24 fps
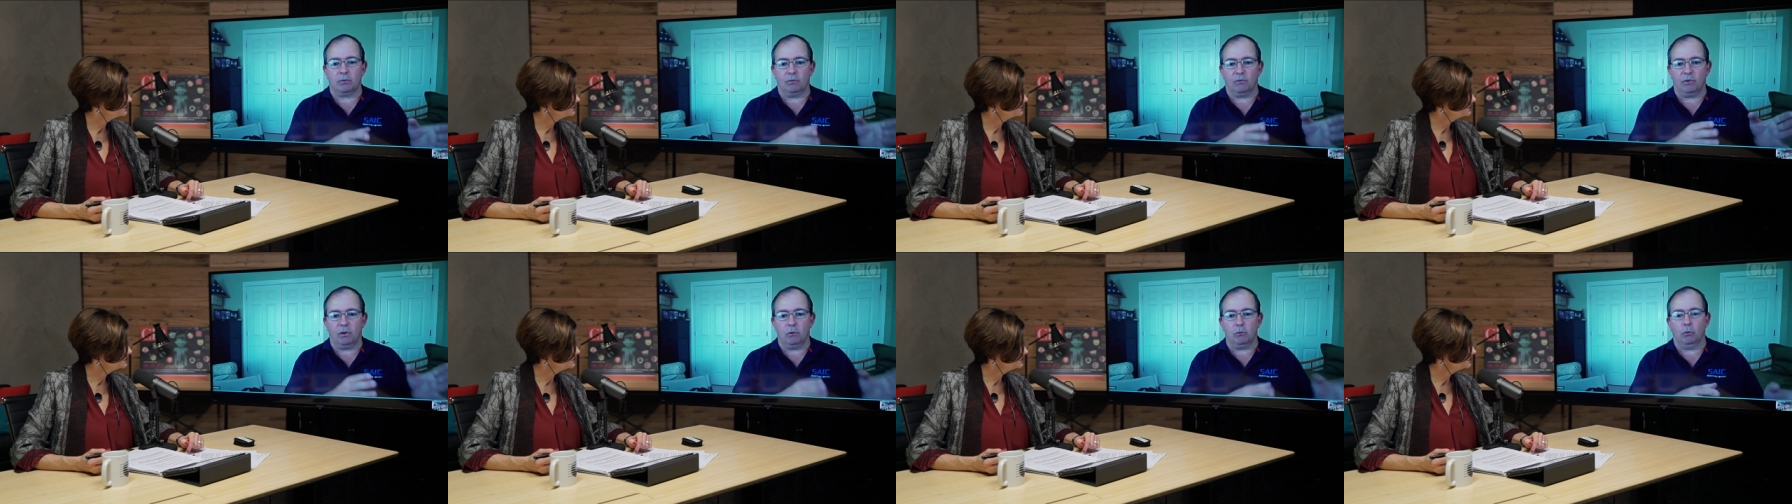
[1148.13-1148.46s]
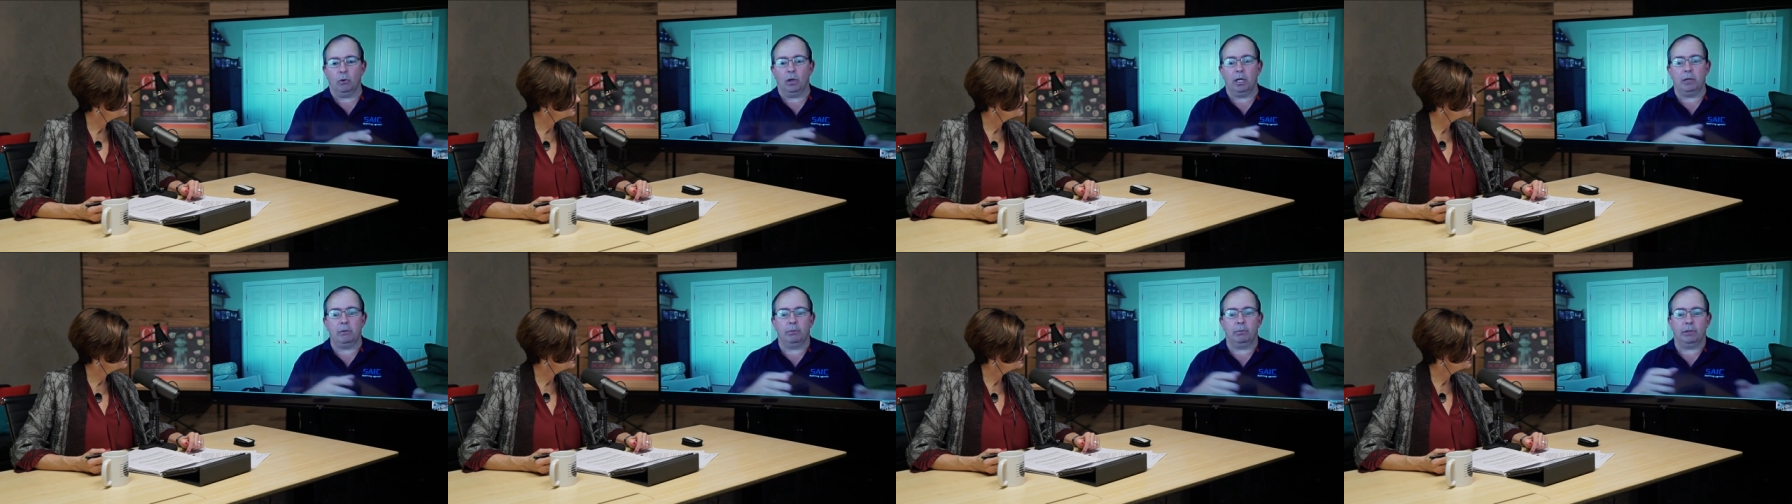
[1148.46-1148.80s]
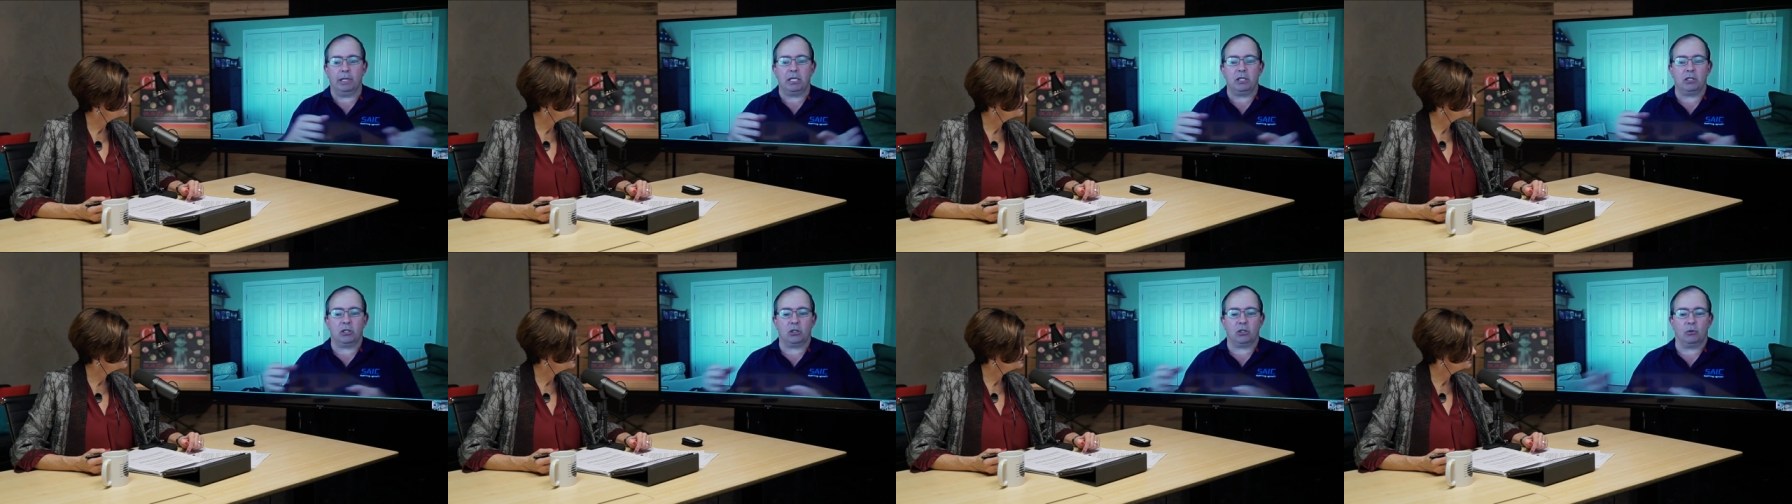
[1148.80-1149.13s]
from one
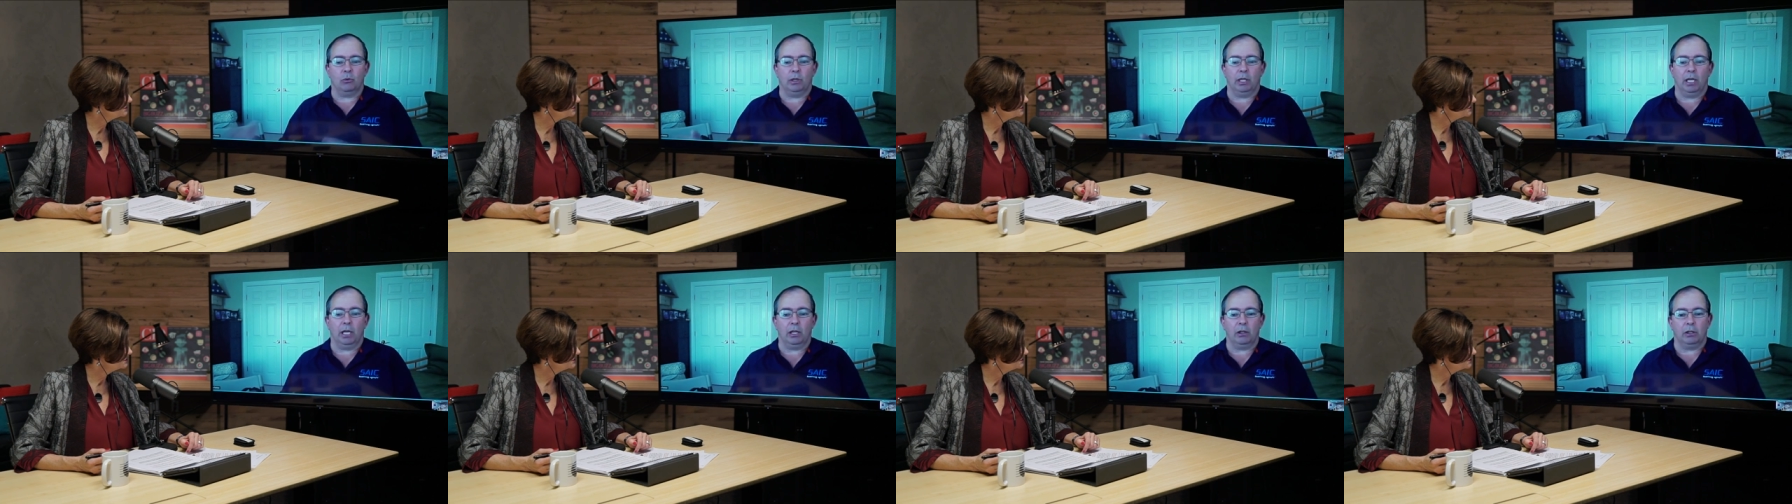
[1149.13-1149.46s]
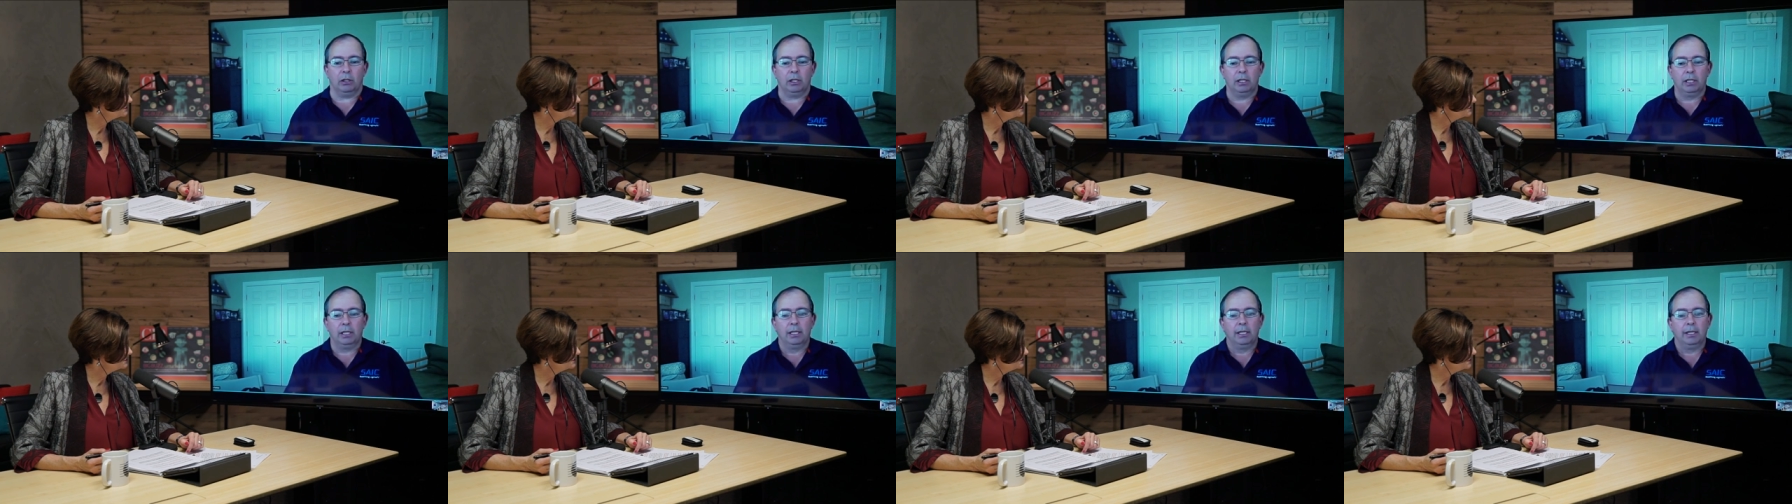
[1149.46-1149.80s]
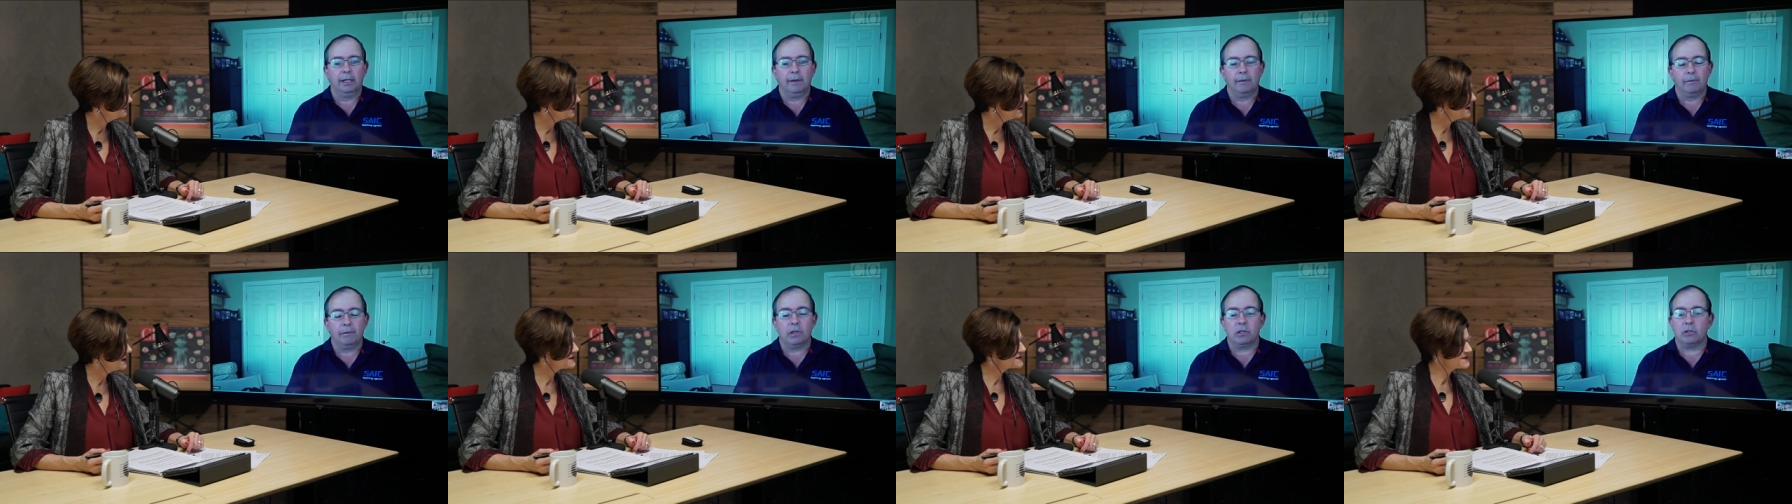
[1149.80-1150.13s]
place to another. Yes.